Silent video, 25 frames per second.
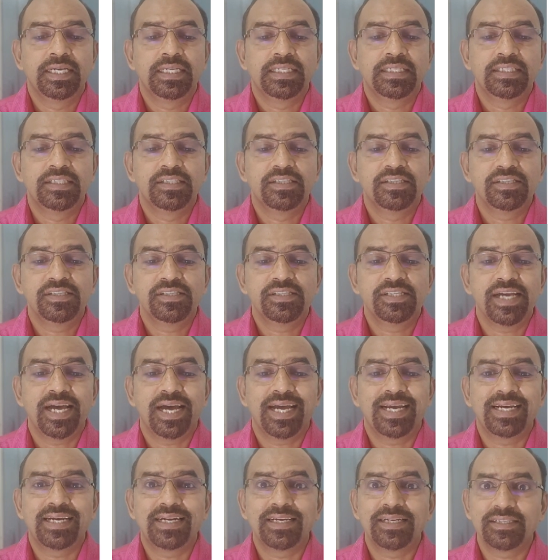This is the
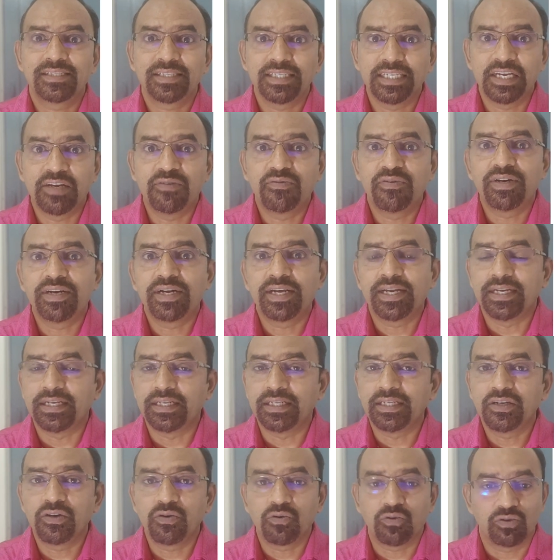address given in
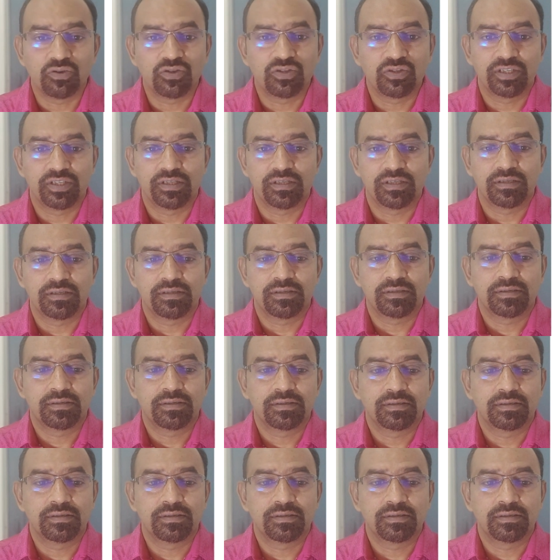the question.